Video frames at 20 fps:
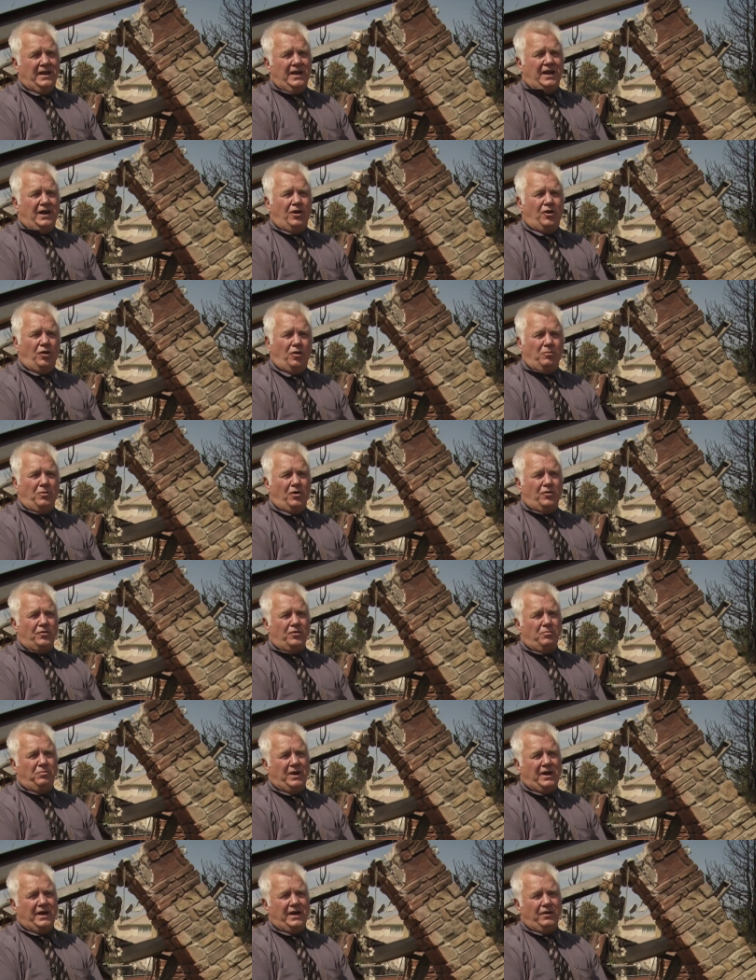A
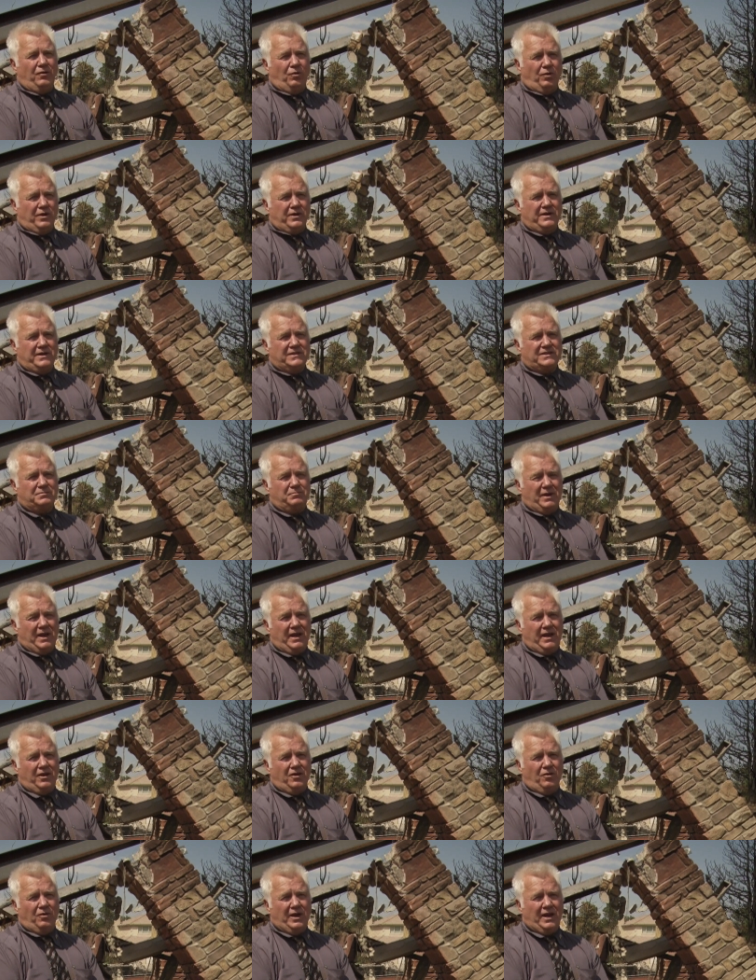homeowner by ordinance
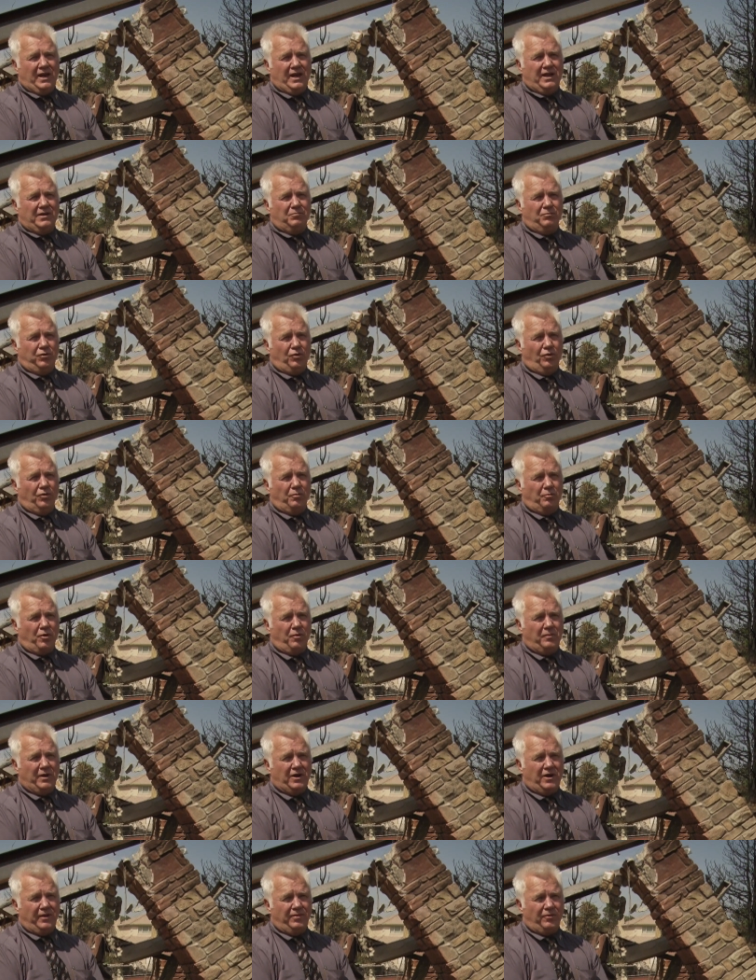may go ahead and pull the
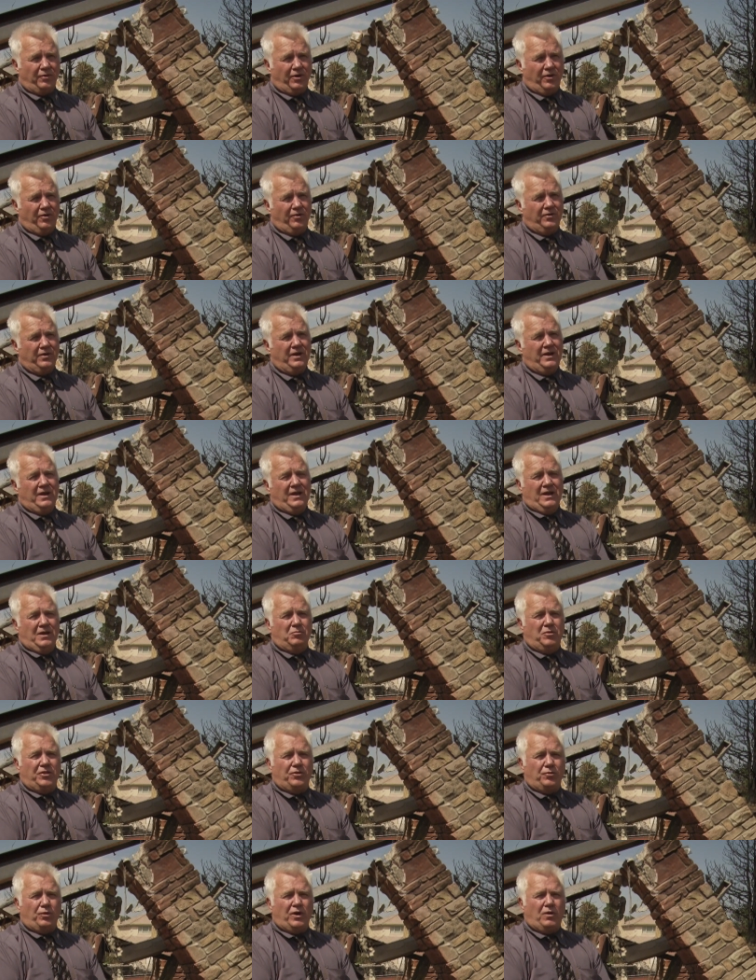permit on their own,
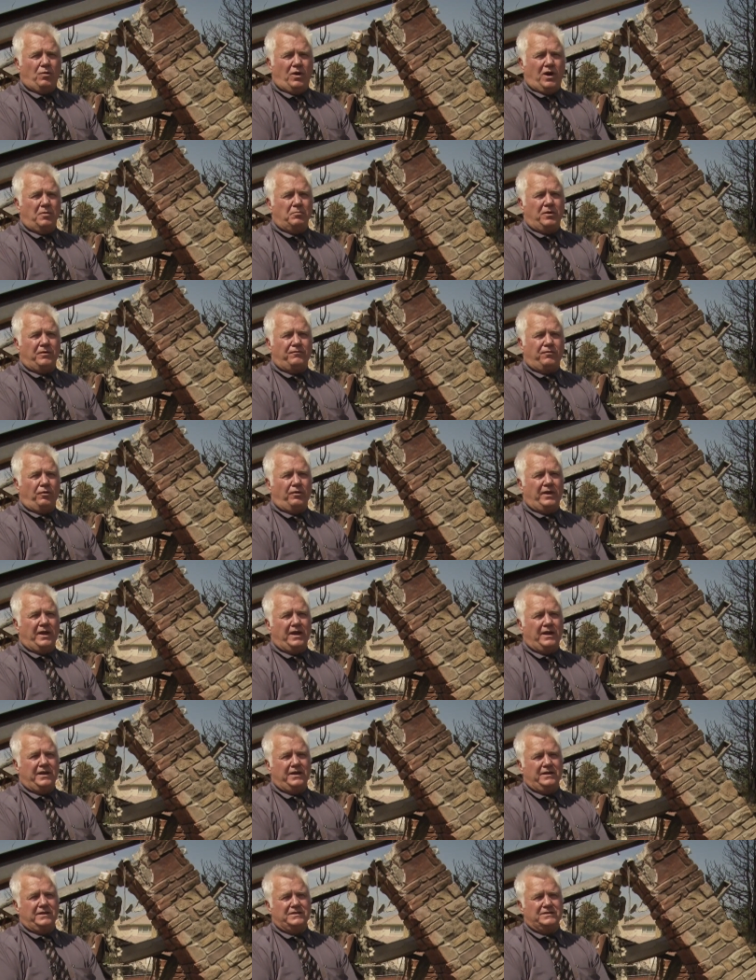but the requirement for
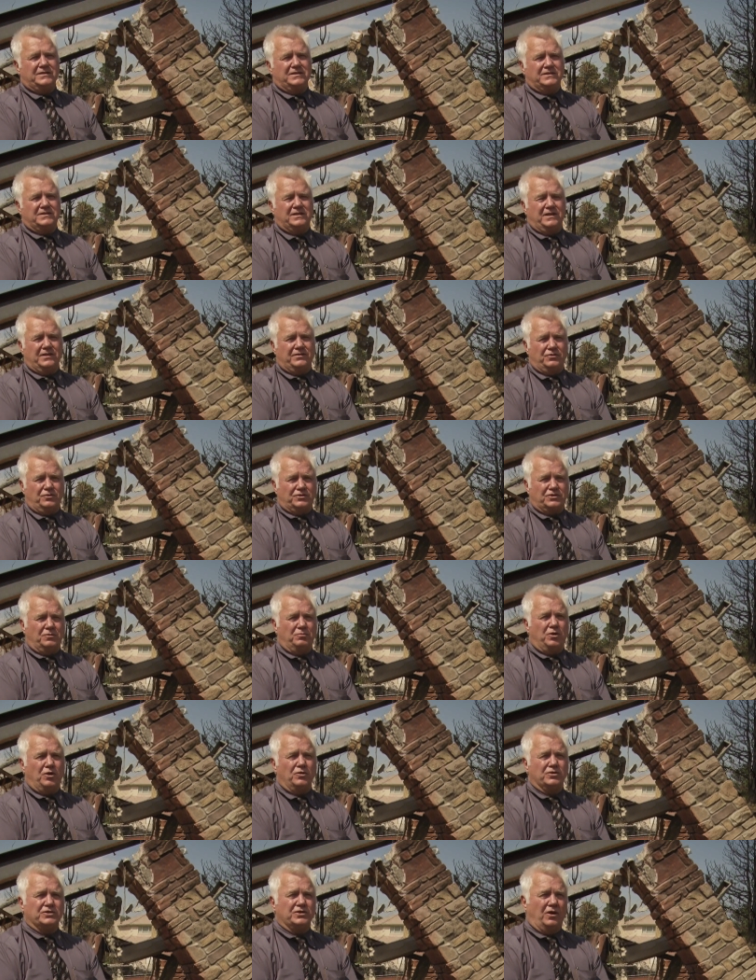that is that they're
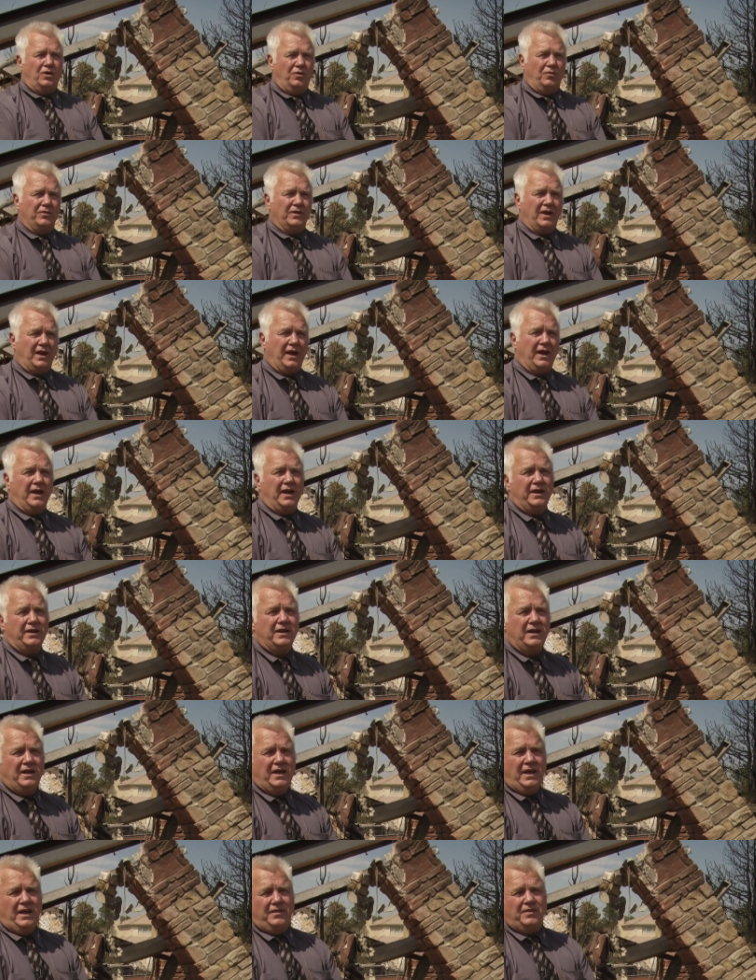supposed to own the land,
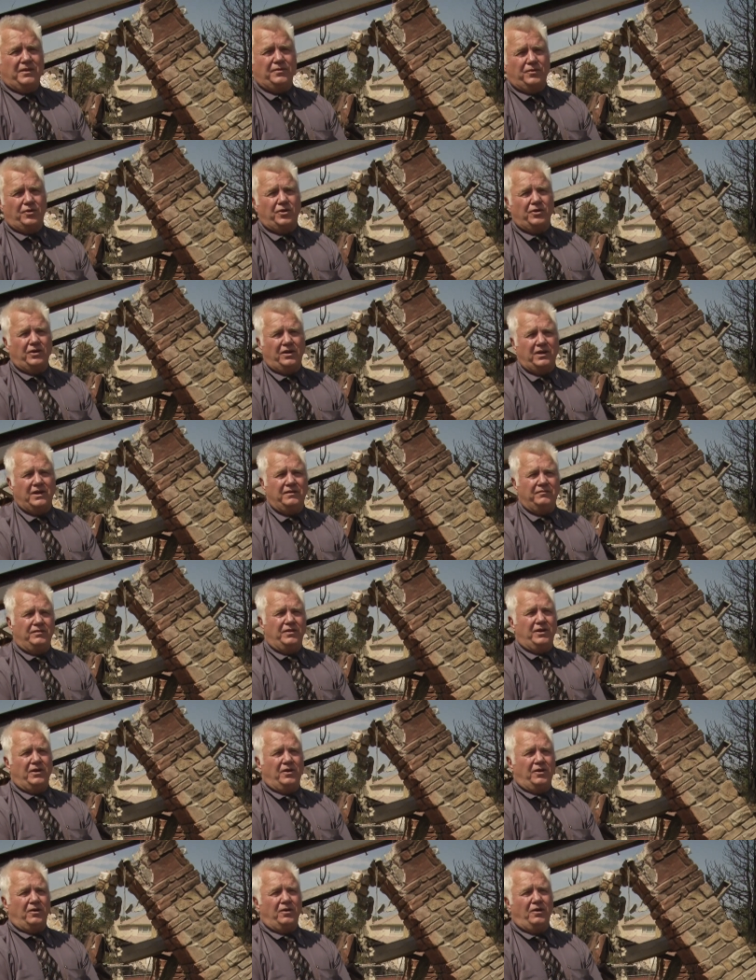that they're going to live
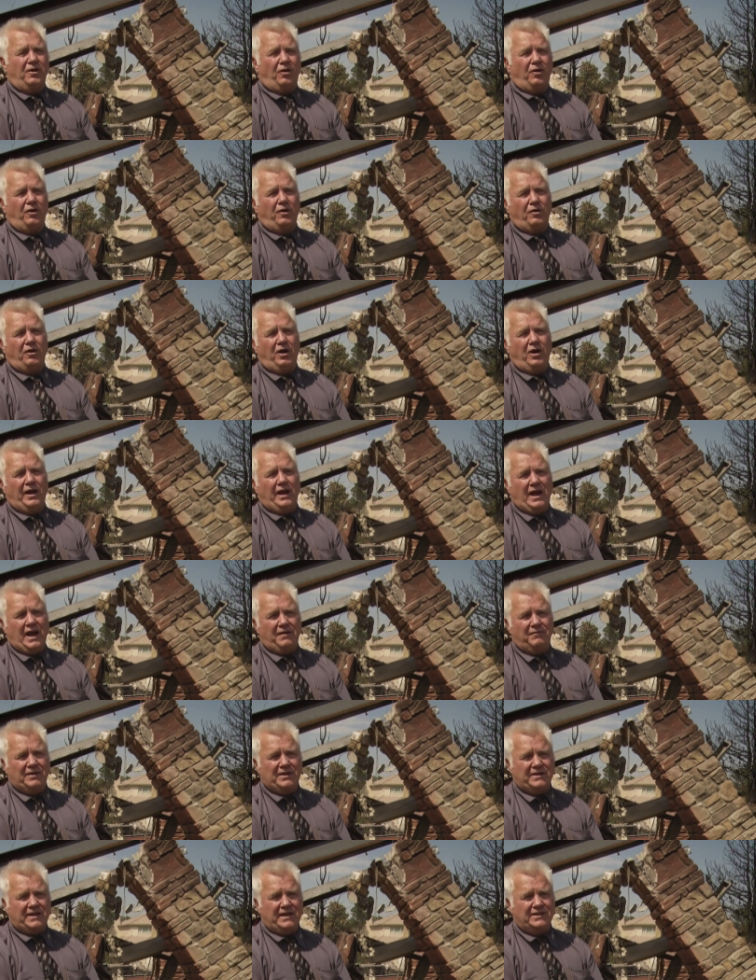there or
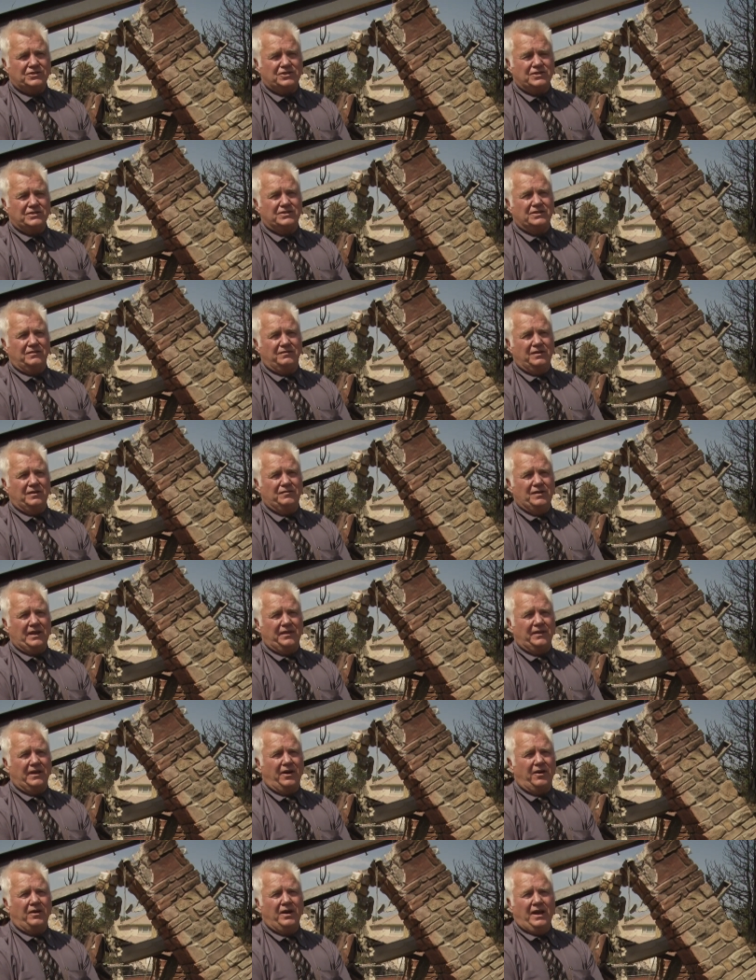have intentions of living
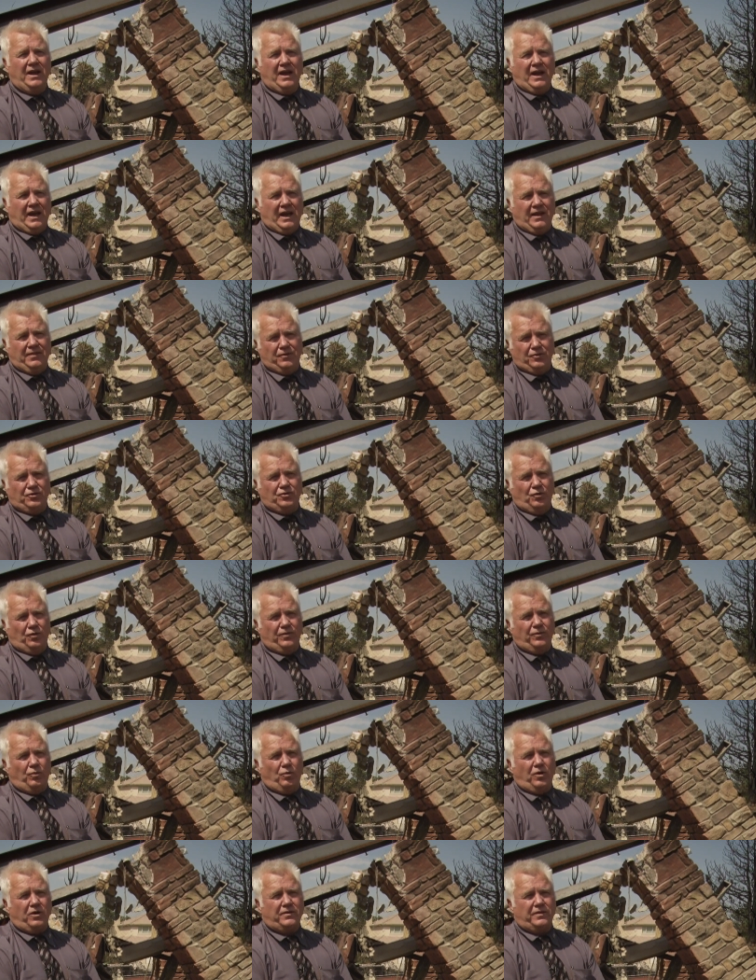there, and they're doing
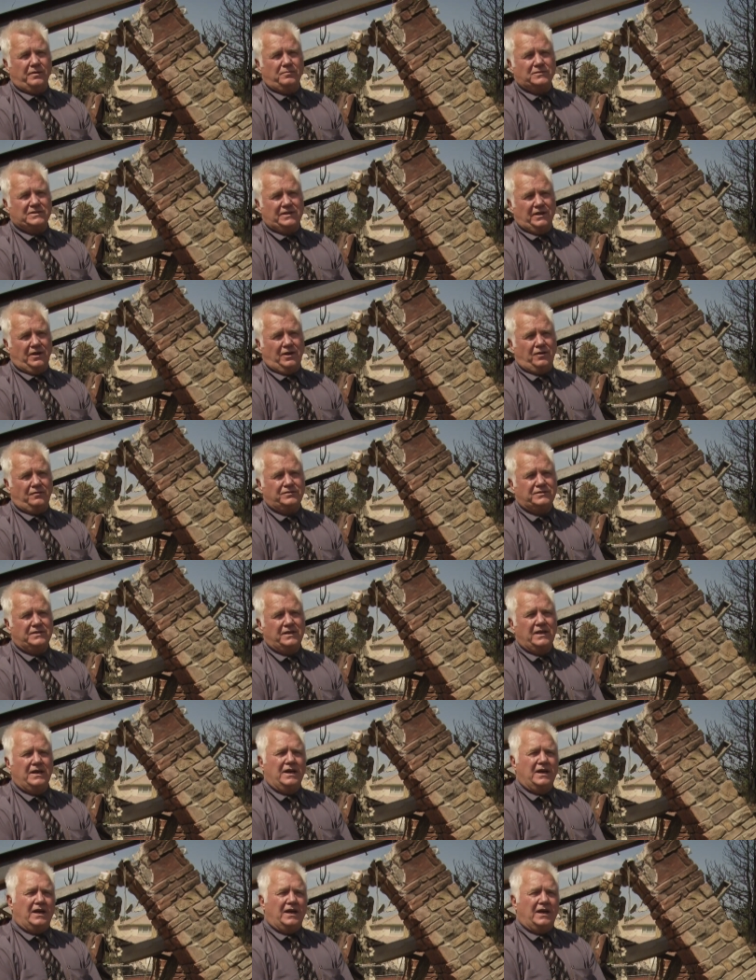the work themselves.